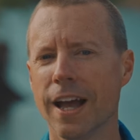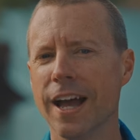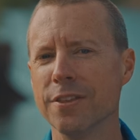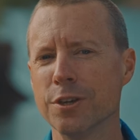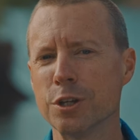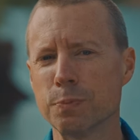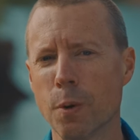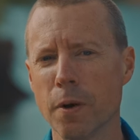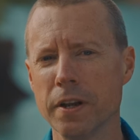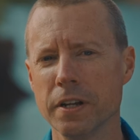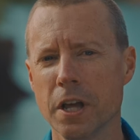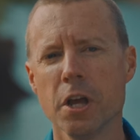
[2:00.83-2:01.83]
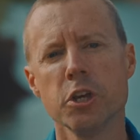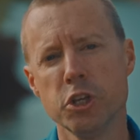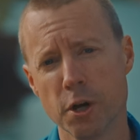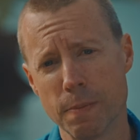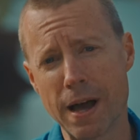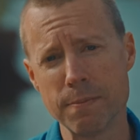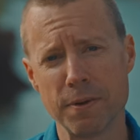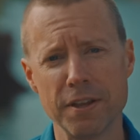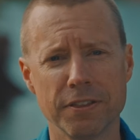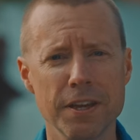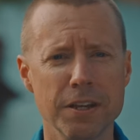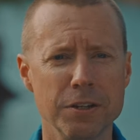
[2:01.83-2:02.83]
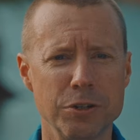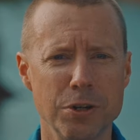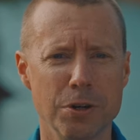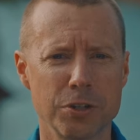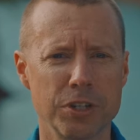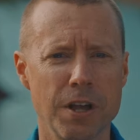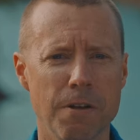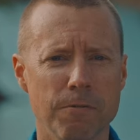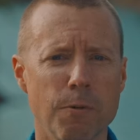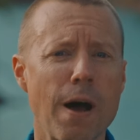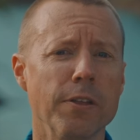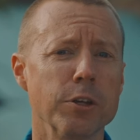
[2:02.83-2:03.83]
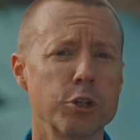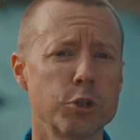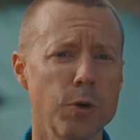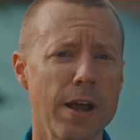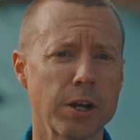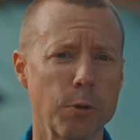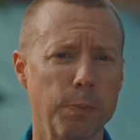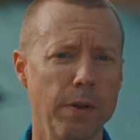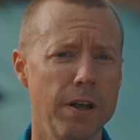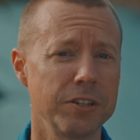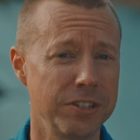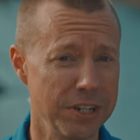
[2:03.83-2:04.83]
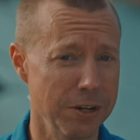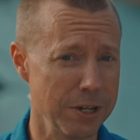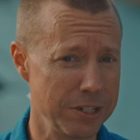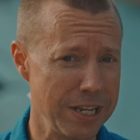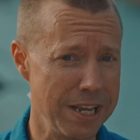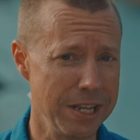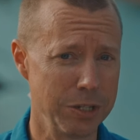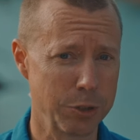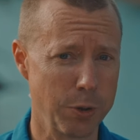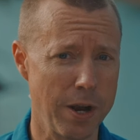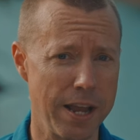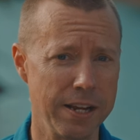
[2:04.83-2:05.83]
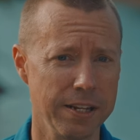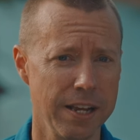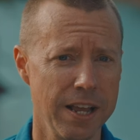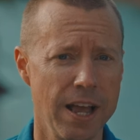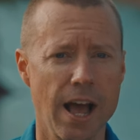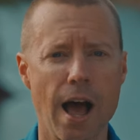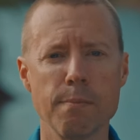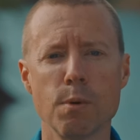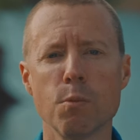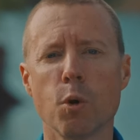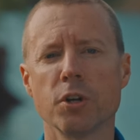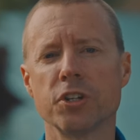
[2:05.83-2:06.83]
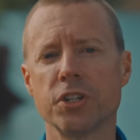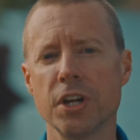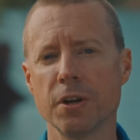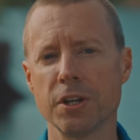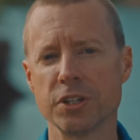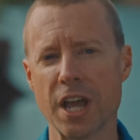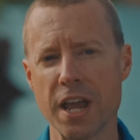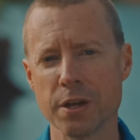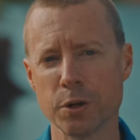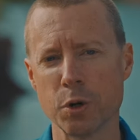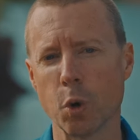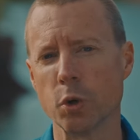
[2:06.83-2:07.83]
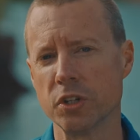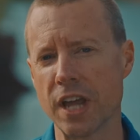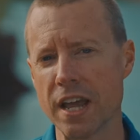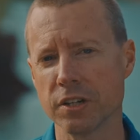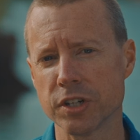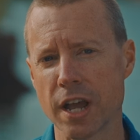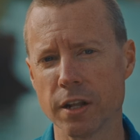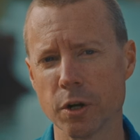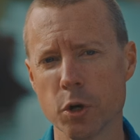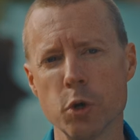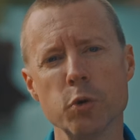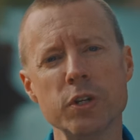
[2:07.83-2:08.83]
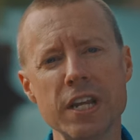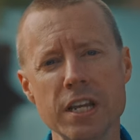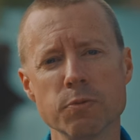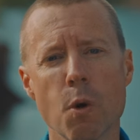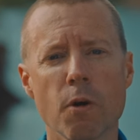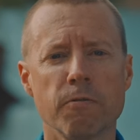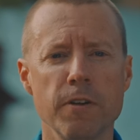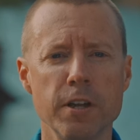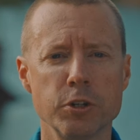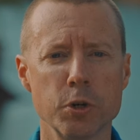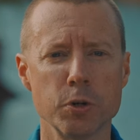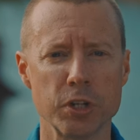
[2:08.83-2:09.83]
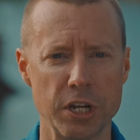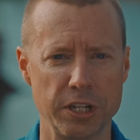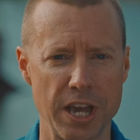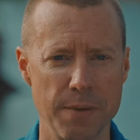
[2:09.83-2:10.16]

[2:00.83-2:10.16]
At this point, you might be thinking to yourself, while the Striker Plus series is great, I'm a more serious angler or day sailor who needs more features and